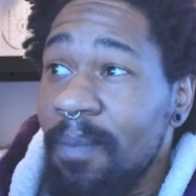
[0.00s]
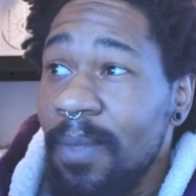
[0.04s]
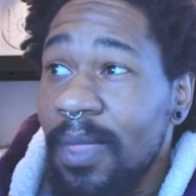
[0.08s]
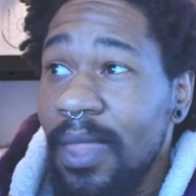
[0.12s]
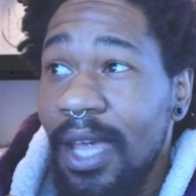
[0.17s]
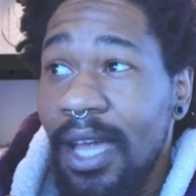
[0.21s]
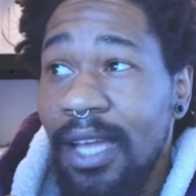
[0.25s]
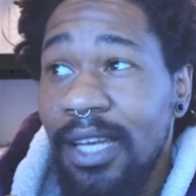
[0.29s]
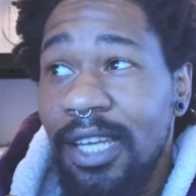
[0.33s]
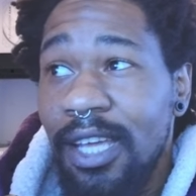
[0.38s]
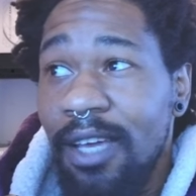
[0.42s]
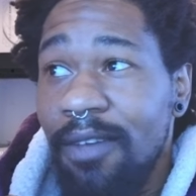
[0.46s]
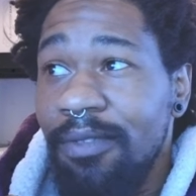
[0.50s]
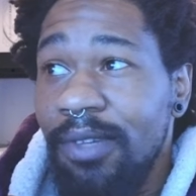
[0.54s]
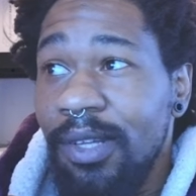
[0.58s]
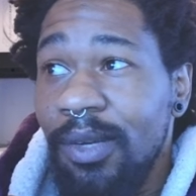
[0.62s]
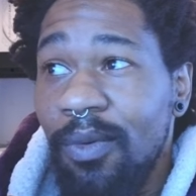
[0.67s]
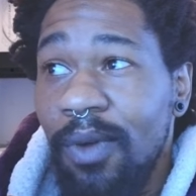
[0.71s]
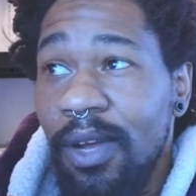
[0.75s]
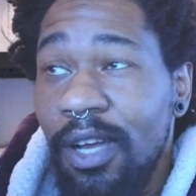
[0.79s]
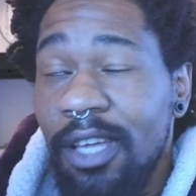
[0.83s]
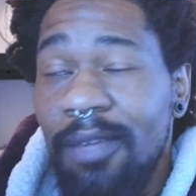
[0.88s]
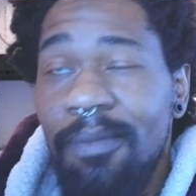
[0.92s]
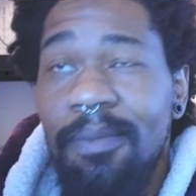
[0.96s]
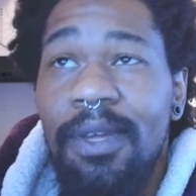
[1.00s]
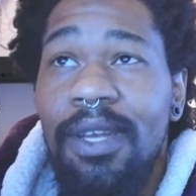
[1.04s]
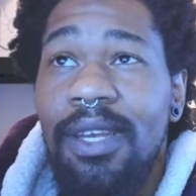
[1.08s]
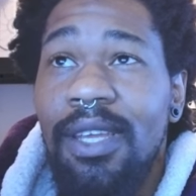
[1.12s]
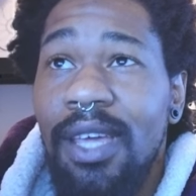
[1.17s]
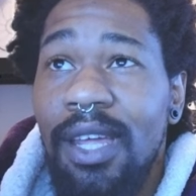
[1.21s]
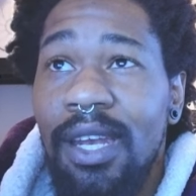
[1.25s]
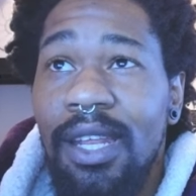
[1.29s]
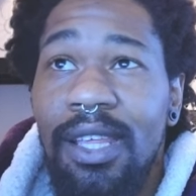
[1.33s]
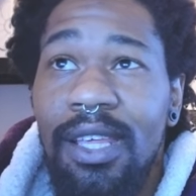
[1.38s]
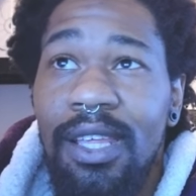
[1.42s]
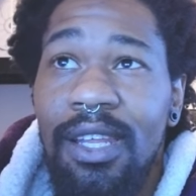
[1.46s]
I definitely recommend
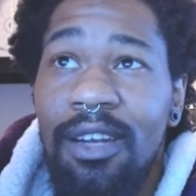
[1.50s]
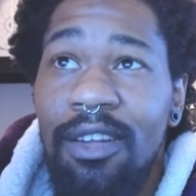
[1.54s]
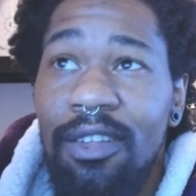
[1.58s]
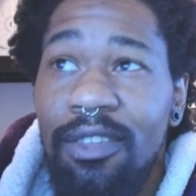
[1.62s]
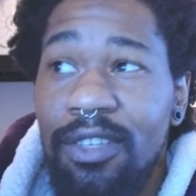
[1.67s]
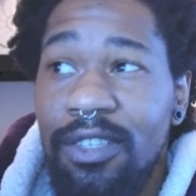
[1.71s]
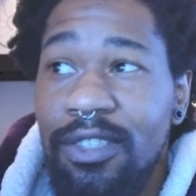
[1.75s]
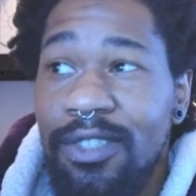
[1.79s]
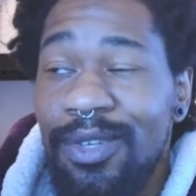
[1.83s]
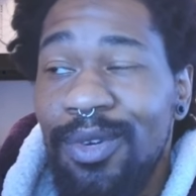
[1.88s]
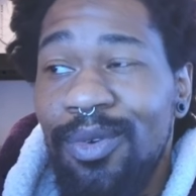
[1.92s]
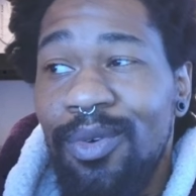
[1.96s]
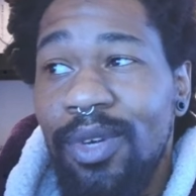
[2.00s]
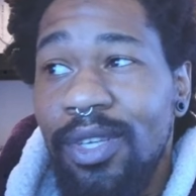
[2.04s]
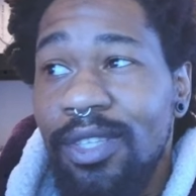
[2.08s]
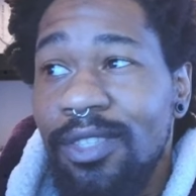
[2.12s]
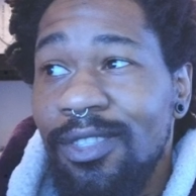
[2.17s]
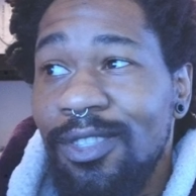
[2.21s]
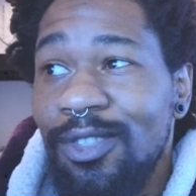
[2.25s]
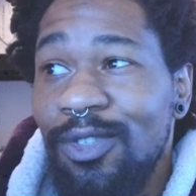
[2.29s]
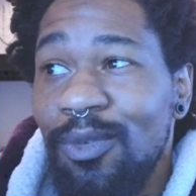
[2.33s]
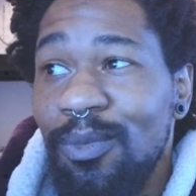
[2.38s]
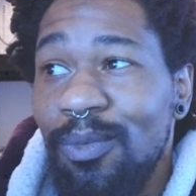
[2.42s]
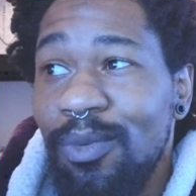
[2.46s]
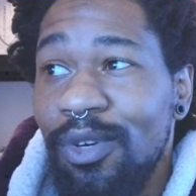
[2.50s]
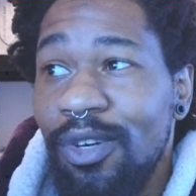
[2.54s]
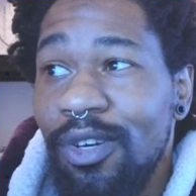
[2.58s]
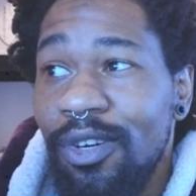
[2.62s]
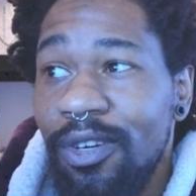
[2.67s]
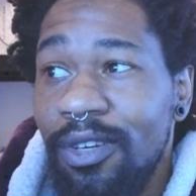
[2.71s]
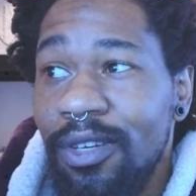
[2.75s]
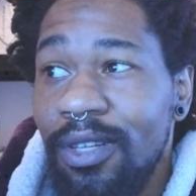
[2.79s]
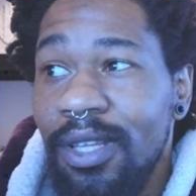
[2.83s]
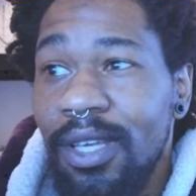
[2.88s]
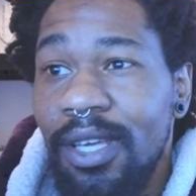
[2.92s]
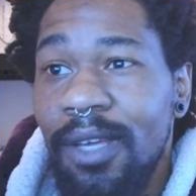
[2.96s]
getting in on this coin super
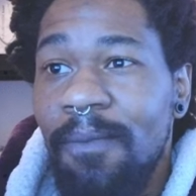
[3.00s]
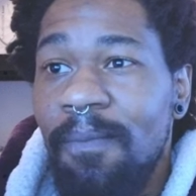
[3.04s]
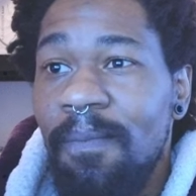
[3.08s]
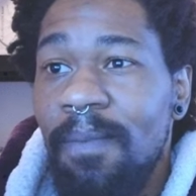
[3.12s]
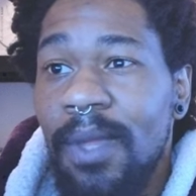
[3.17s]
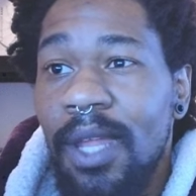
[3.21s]
early.